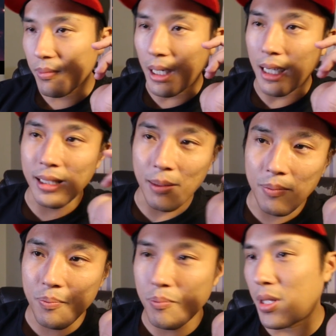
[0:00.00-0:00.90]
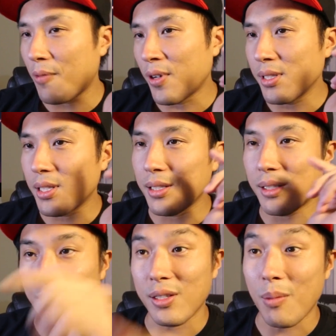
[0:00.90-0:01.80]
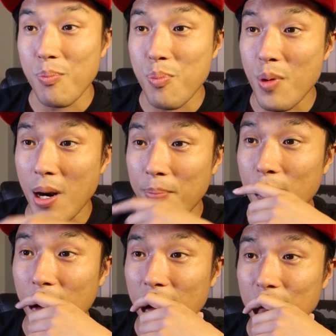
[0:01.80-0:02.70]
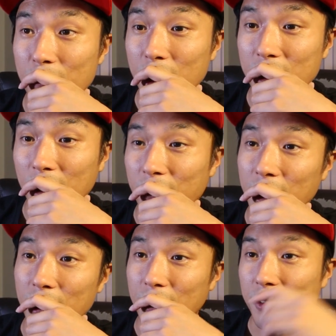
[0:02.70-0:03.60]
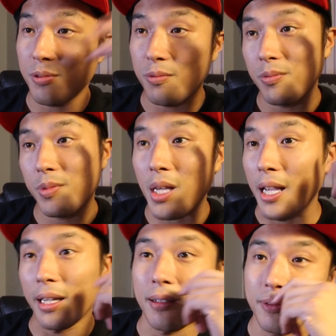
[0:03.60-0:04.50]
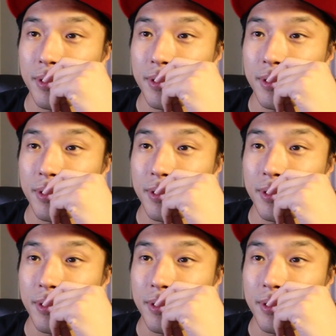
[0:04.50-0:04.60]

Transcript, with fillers: But the difference is this is a proper music video, kinda.